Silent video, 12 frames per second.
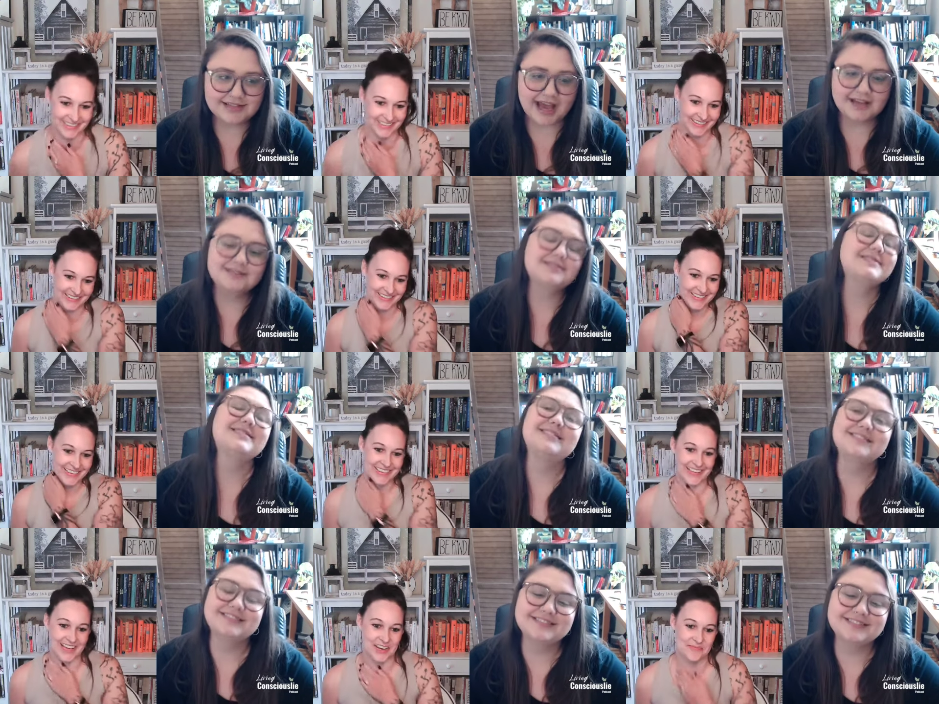Speaker 1: Yes. yes.
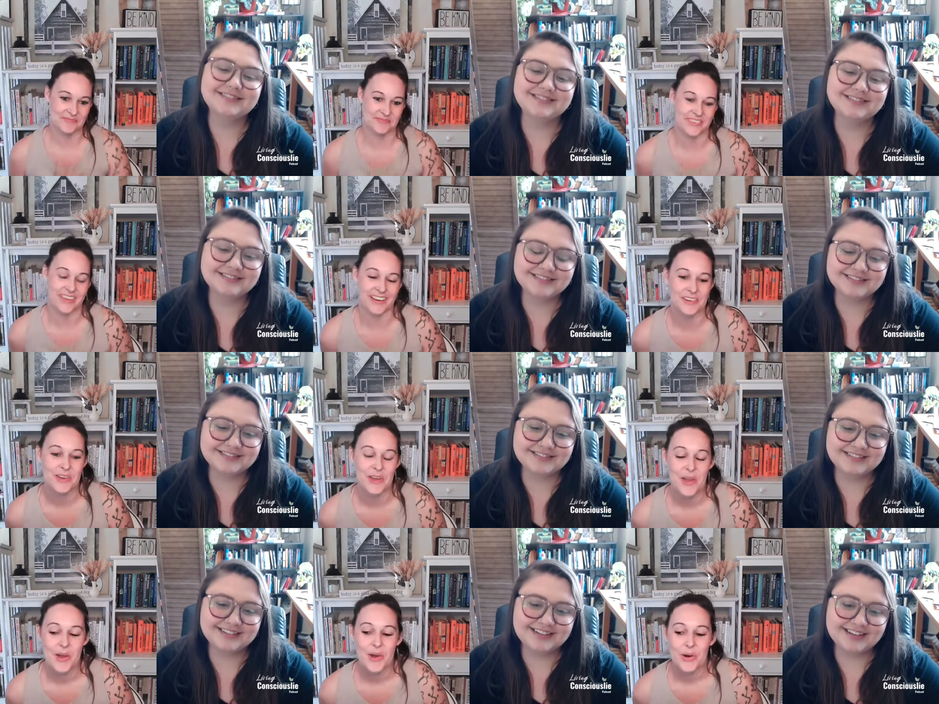yeah.
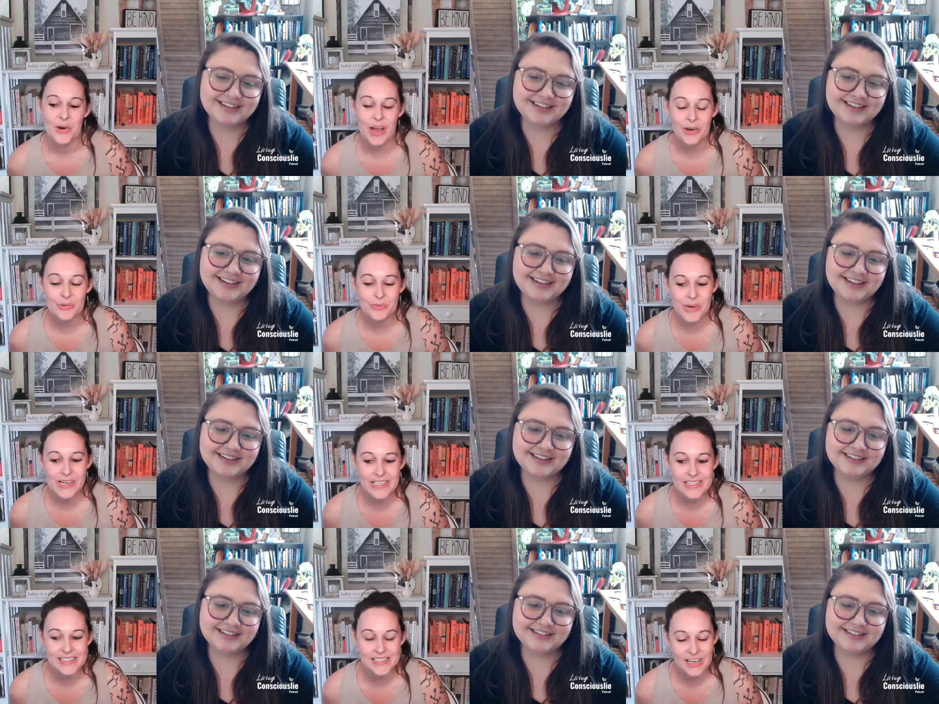Yeah. Uh, what
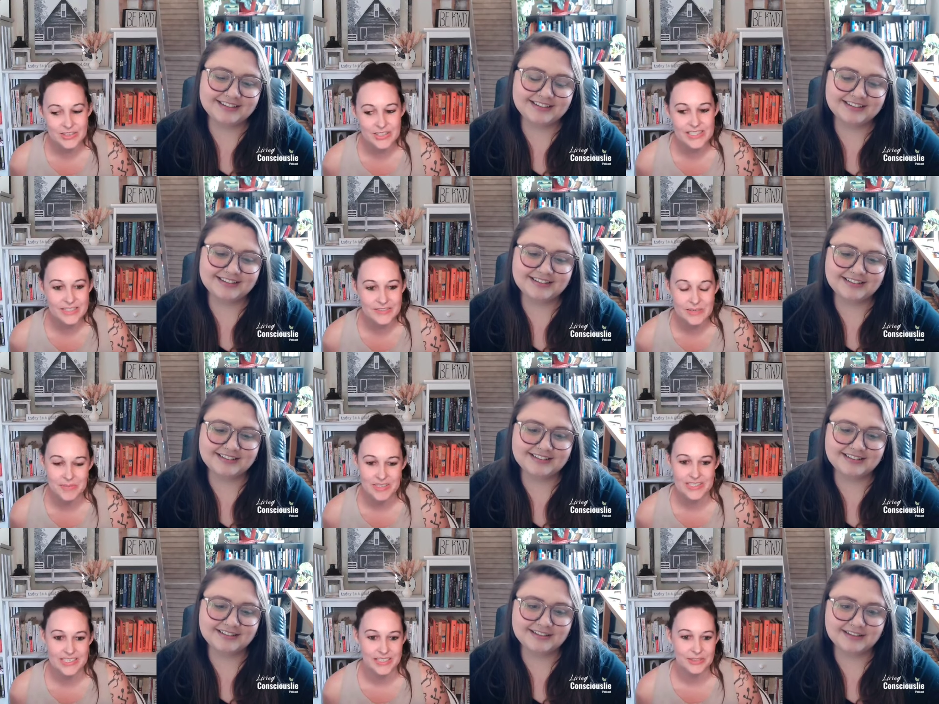does conscious living mean
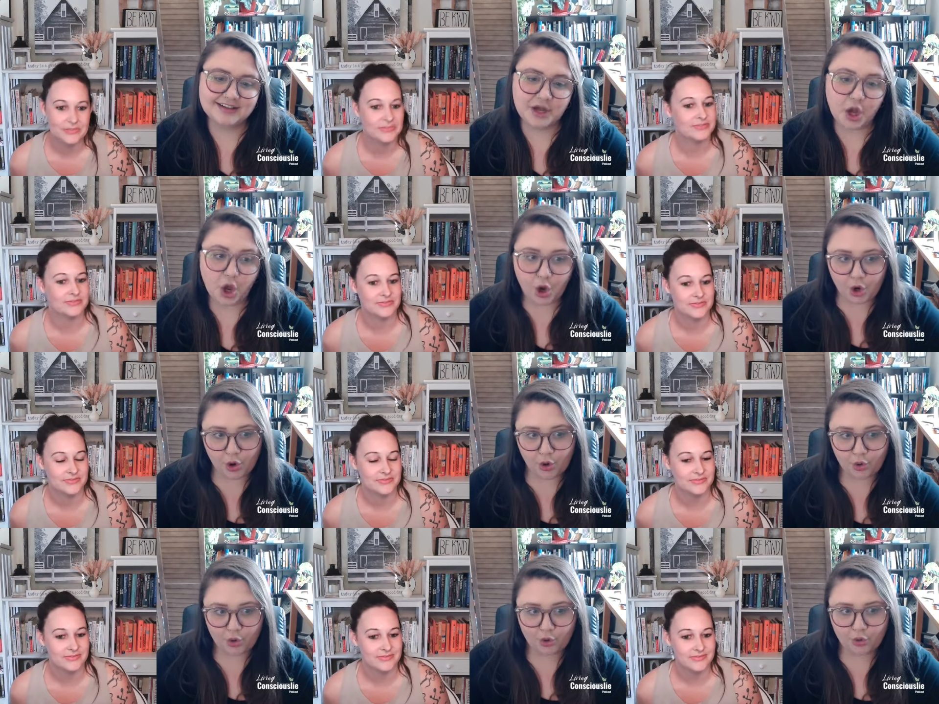to
Speaker 2: you?
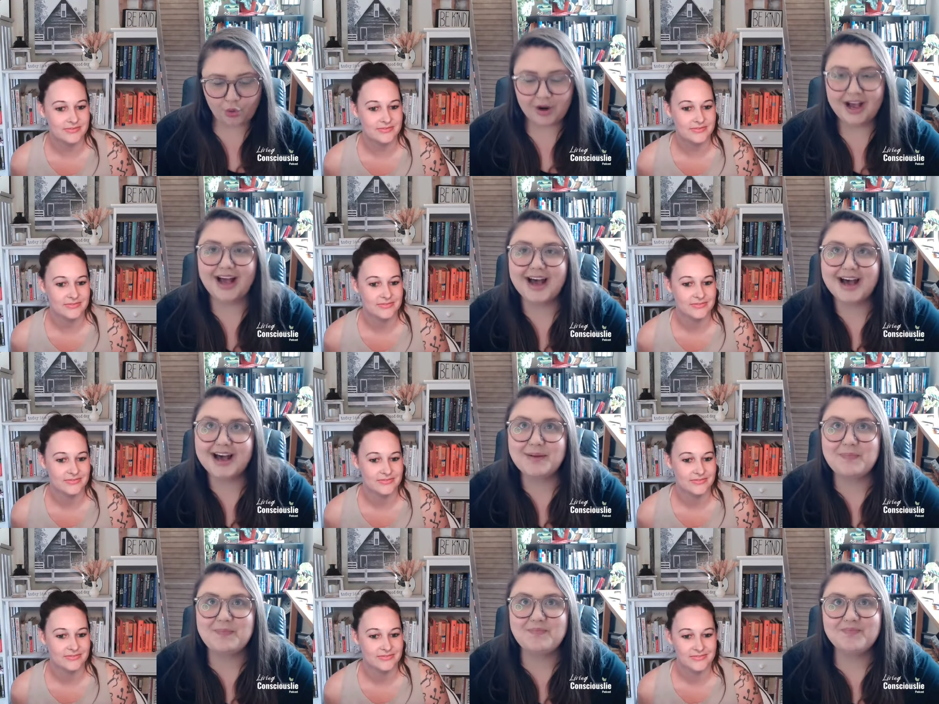
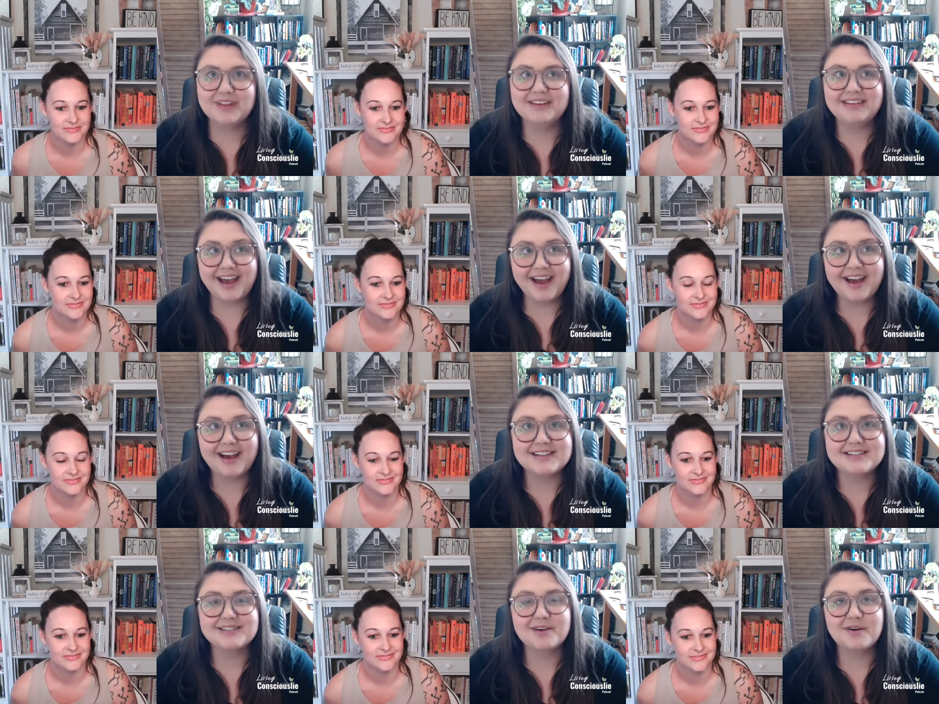Um, yeah.
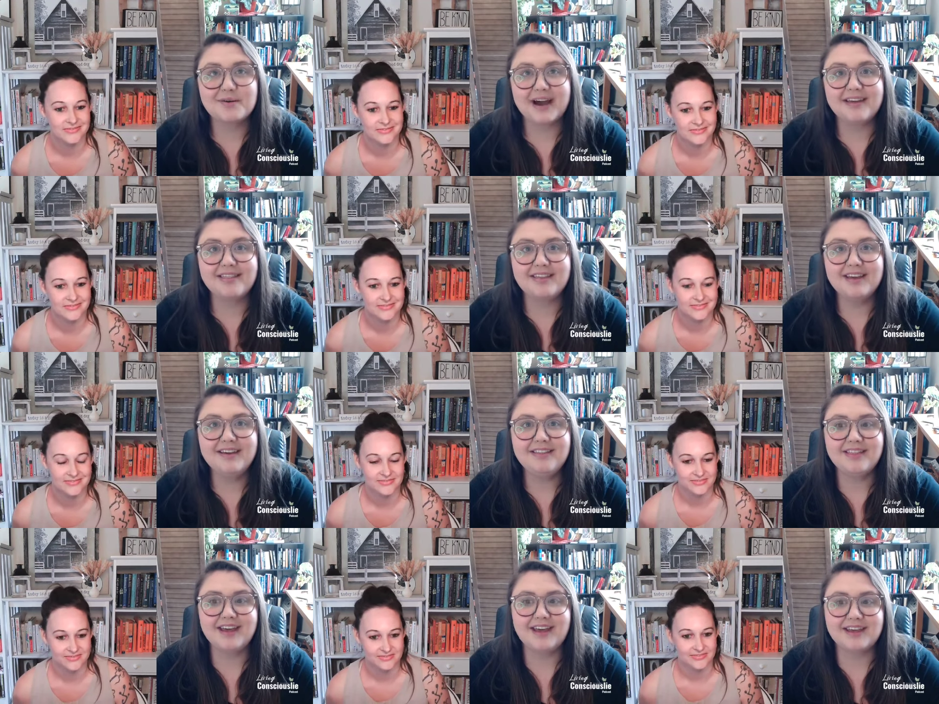So I
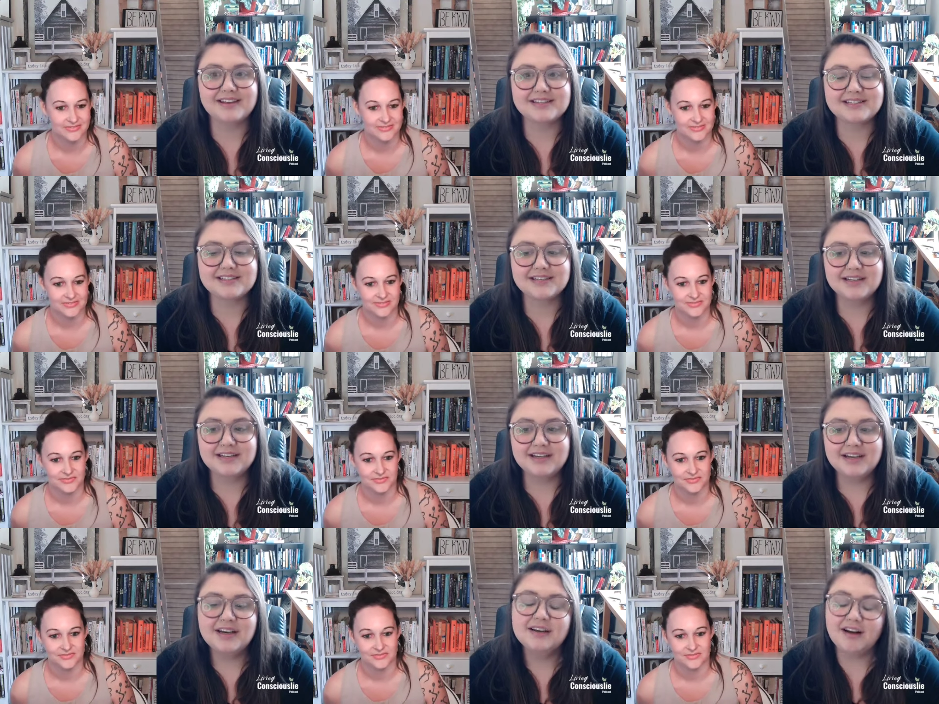think that
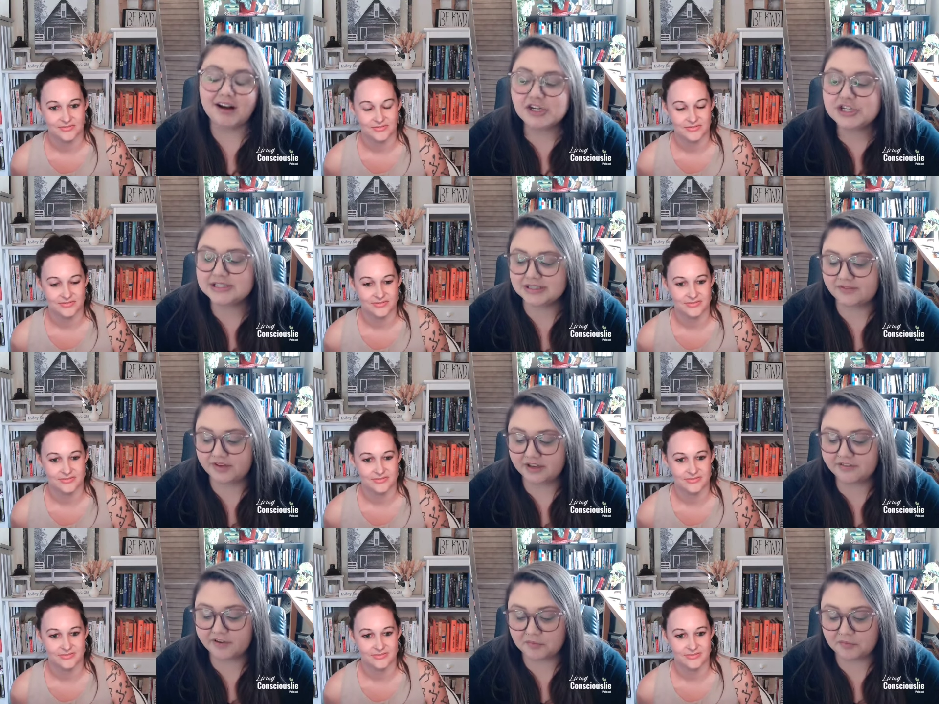conscious living